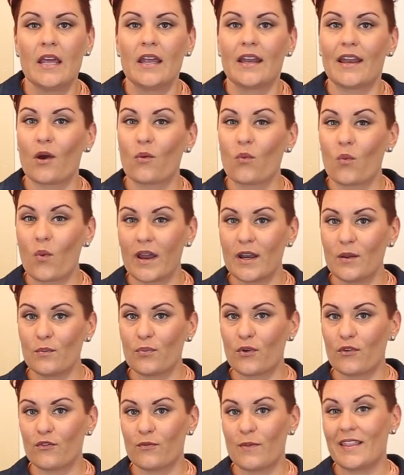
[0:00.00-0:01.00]
Now, one
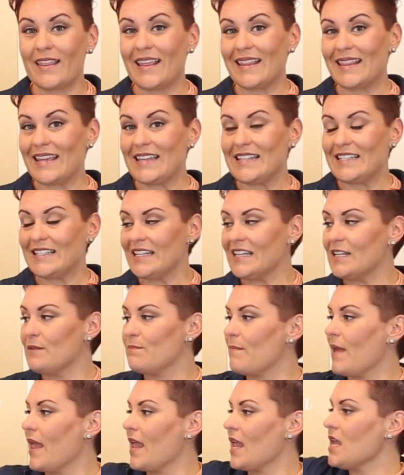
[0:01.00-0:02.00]
improvement that they did
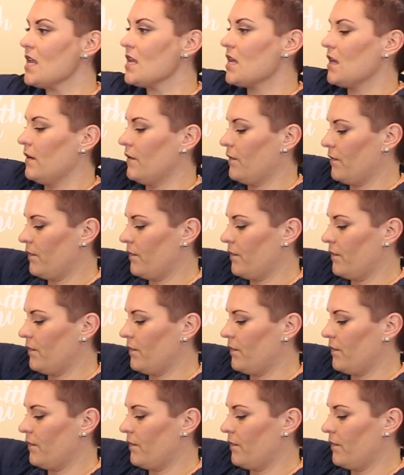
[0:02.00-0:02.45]
make